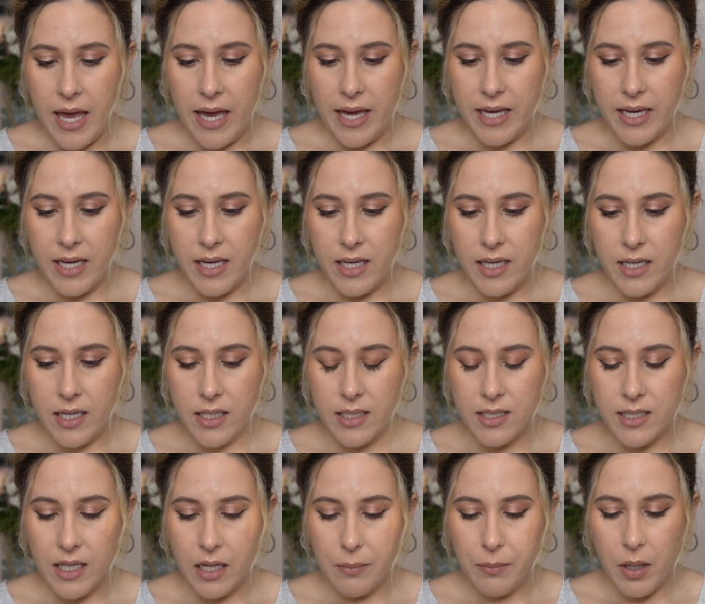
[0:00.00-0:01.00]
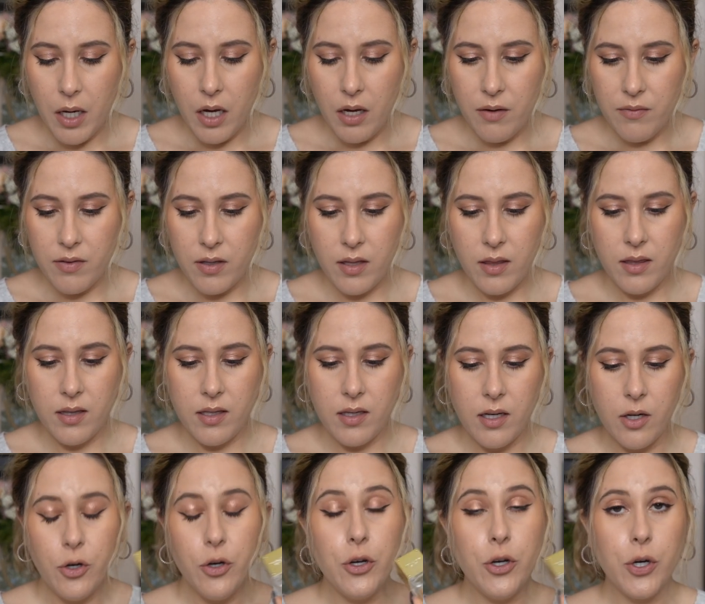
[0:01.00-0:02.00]
And some of
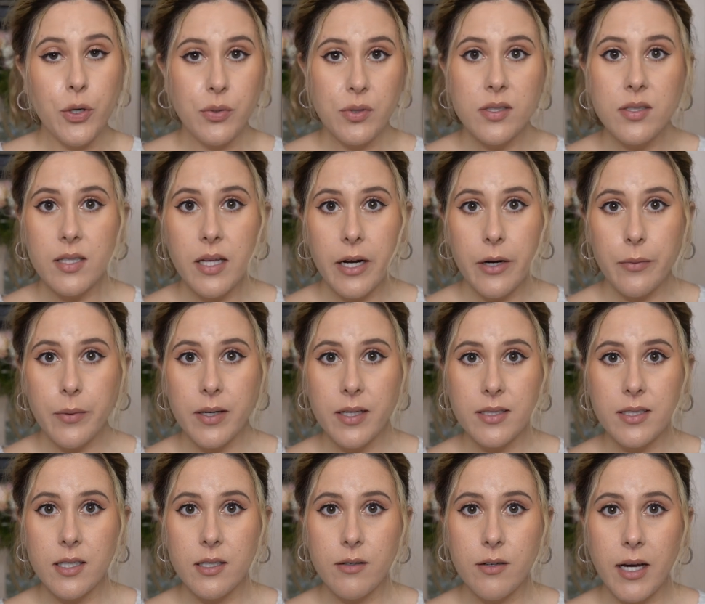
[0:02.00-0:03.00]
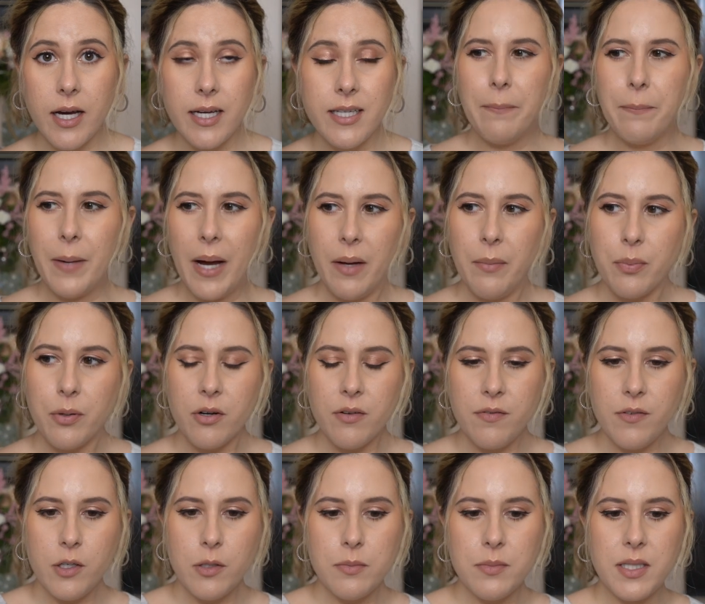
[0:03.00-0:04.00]
the notes that I want to tell you guys, my
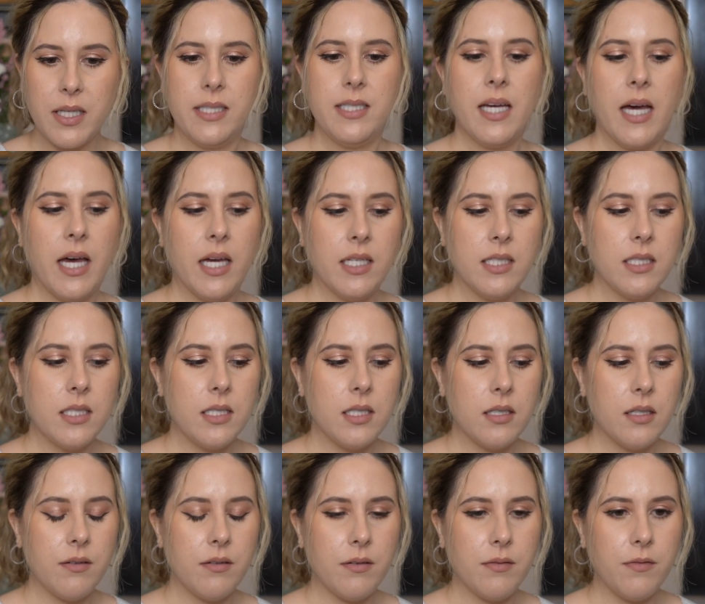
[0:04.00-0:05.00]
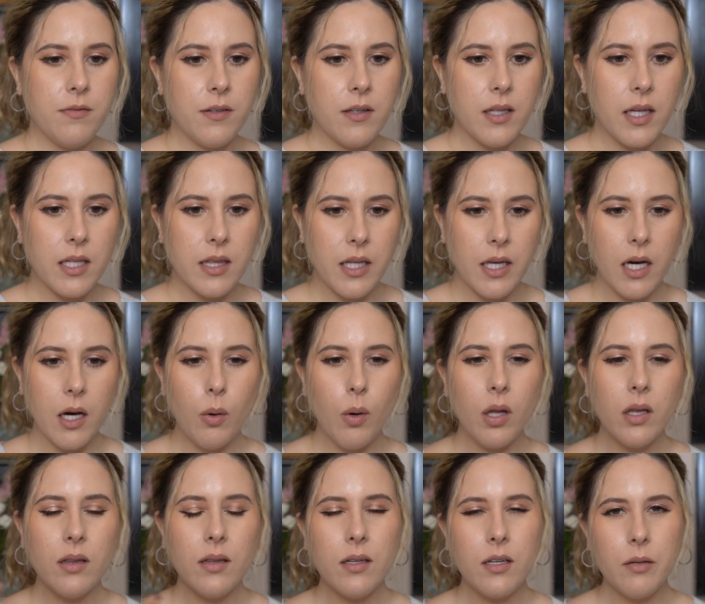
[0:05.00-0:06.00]
perfumes, I tend to feel like they go
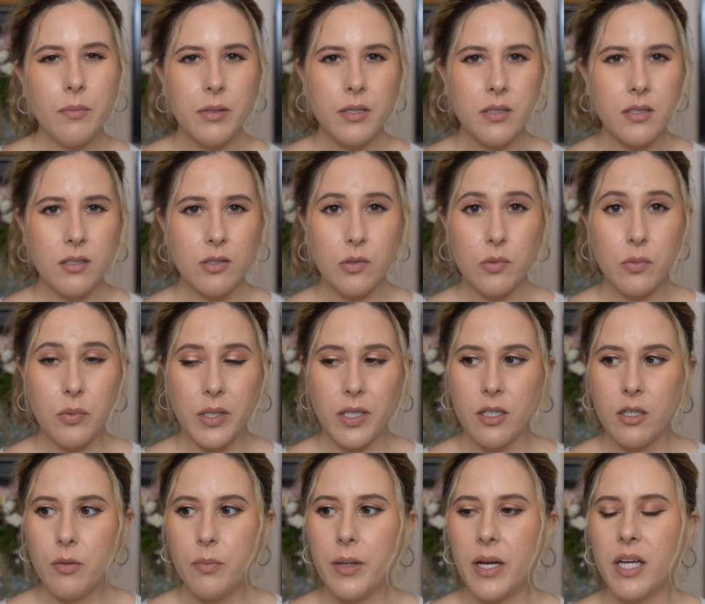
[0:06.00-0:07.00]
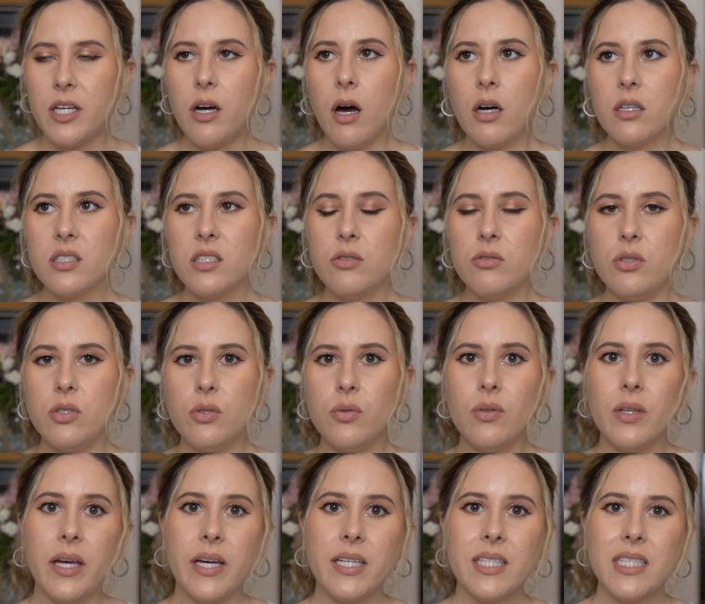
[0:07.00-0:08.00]
a little bit sweeter, but I also
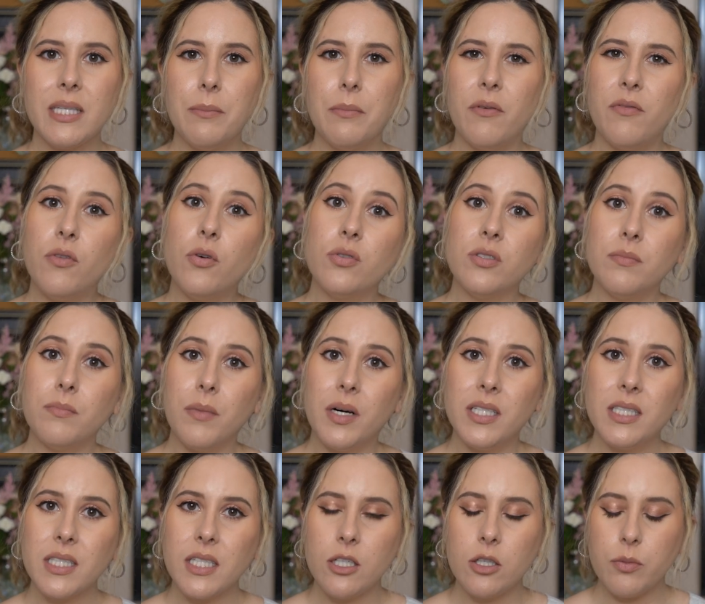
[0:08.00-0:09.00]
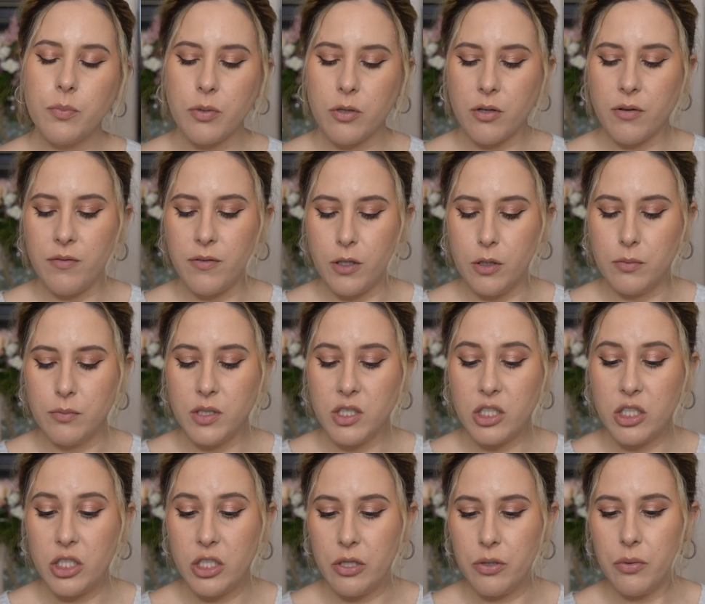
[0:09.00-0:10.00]
do like some of those muskier
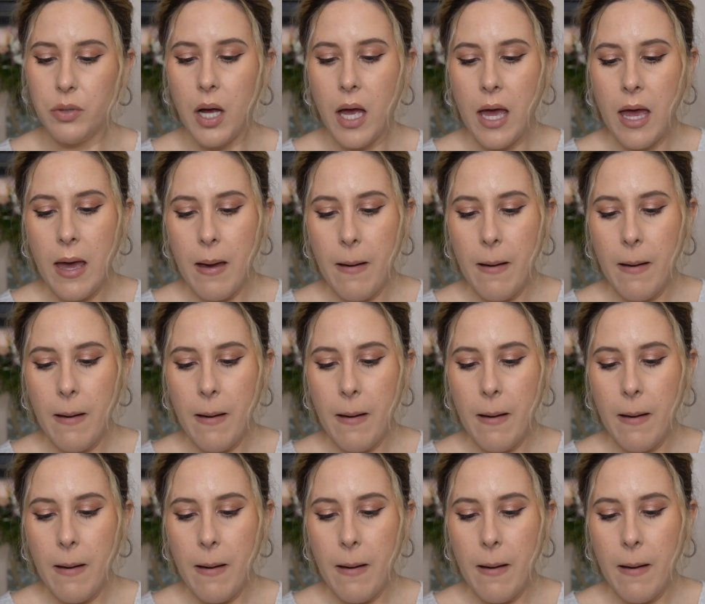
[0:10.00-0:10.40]
perfumes too.